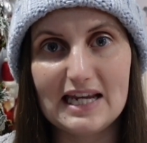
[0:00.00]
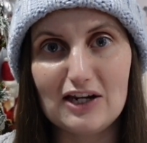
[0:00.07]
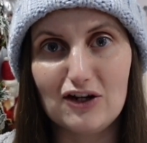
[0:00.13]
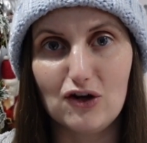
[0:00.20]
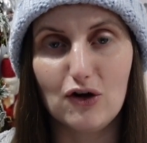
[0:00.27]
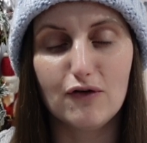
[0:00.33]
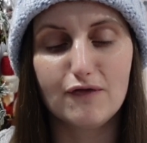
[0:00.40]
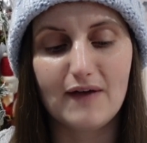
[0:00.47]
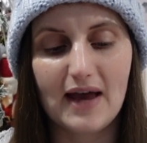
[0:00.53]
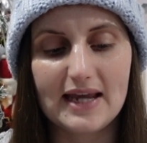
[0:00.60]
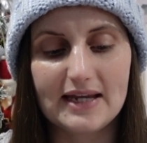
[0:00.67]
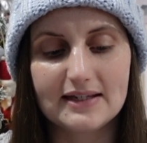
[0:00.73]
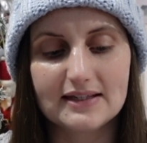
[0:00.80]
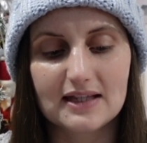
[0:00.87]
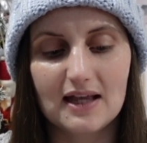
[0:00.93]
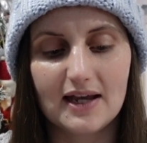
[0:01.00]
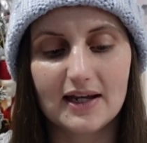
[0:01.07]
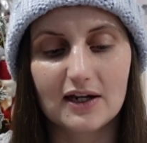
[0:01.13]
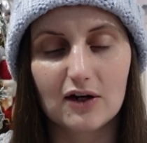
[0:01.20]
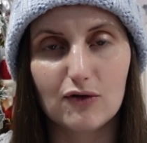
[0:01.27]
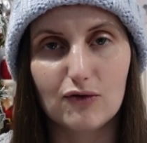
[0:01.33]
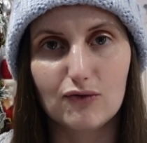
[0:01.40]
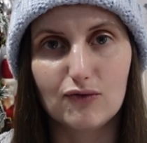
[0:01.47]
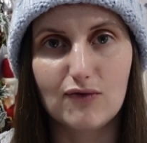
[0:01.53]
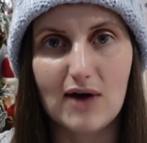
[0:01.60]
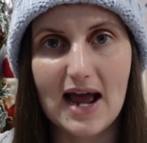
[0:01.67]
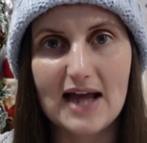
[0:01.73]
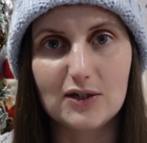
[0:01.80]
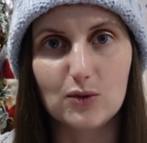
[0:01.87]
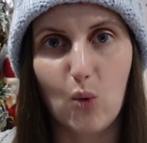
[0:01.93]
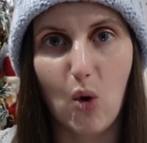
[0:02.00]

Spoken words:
in your face like red,